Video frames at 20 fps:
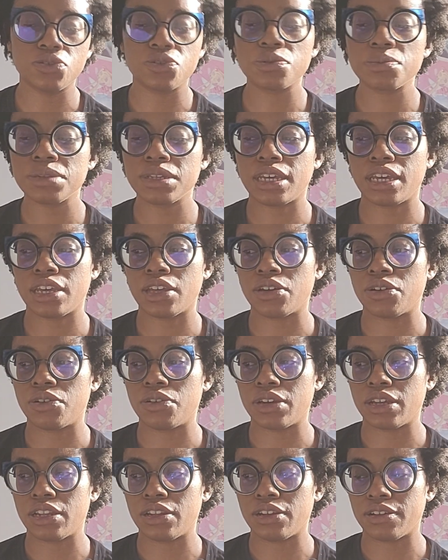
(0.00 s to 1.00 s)
Normally I
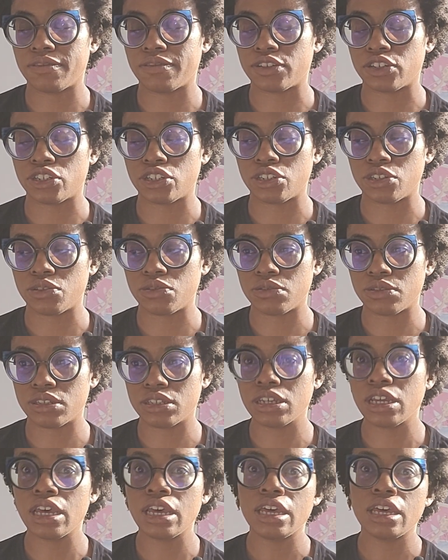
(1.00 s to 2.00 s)
go and look for
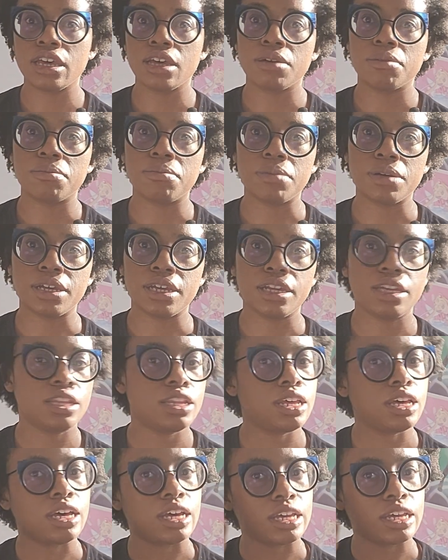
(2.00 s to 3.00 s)
shoes,
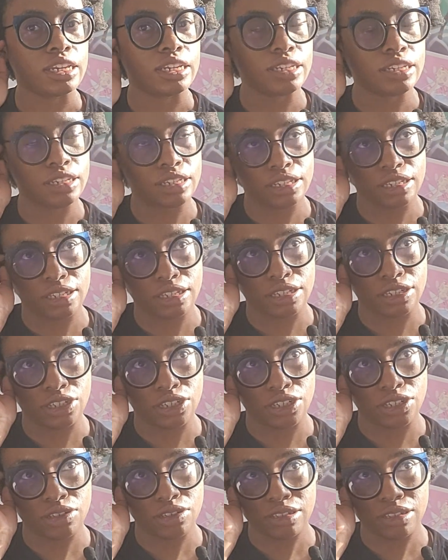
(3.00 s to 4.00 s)
but the
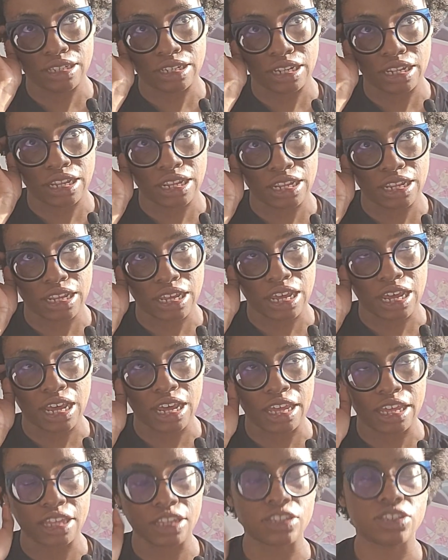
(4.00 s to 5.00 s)
shoes that I